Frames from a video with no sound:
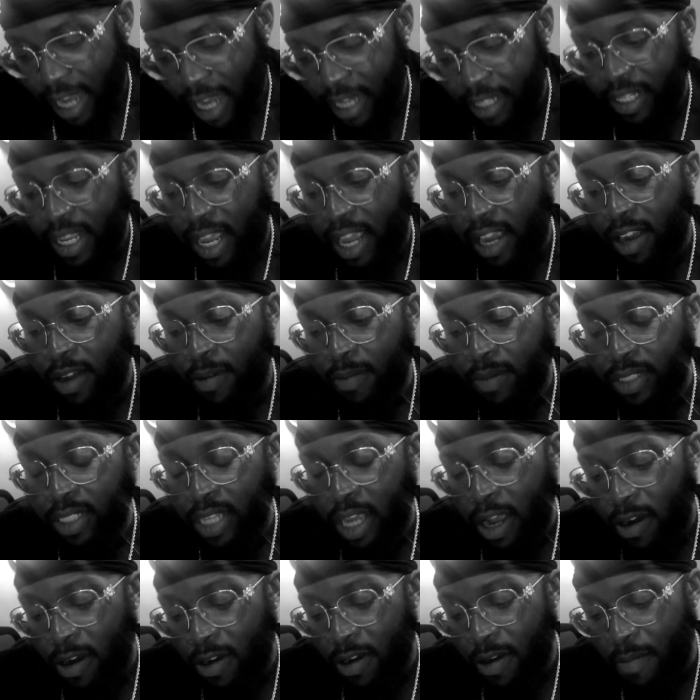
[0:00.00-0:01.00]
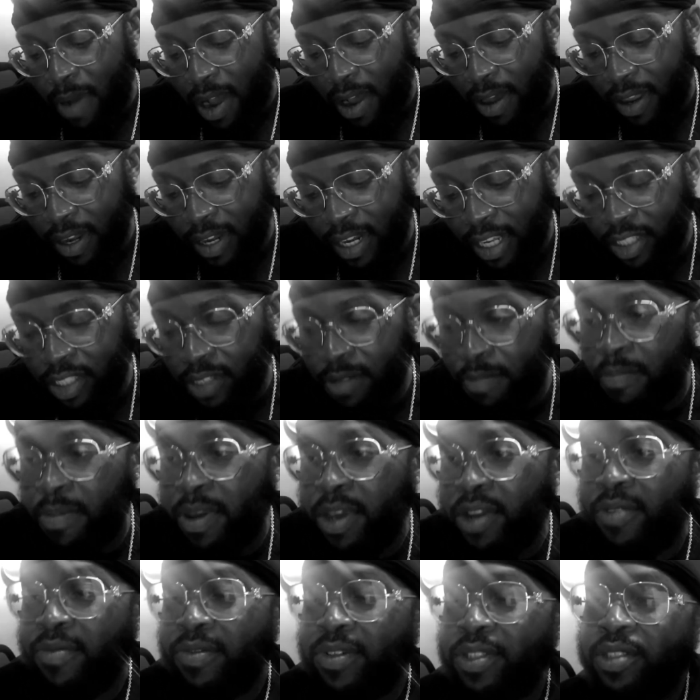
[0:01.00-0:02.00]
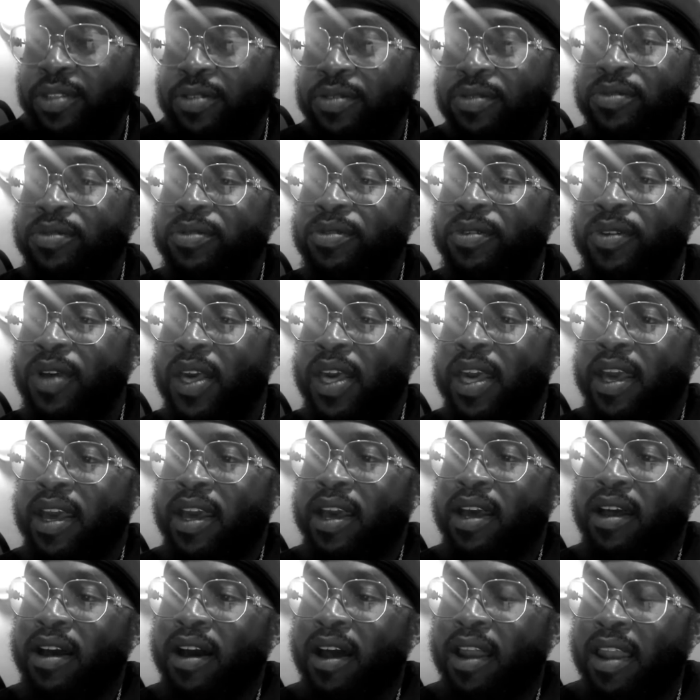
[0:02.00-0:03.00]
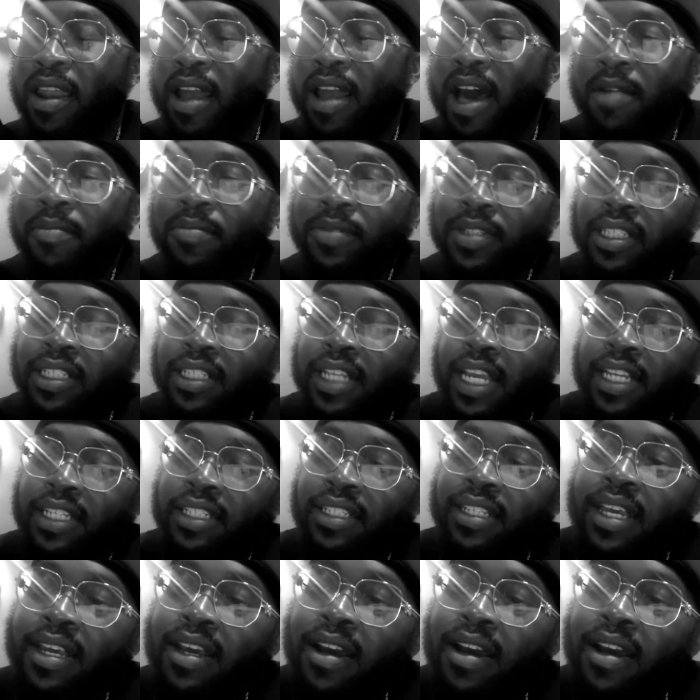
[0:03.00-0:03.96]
thing I'm gonna talk about, and this is a big one too. A lot of mistakes that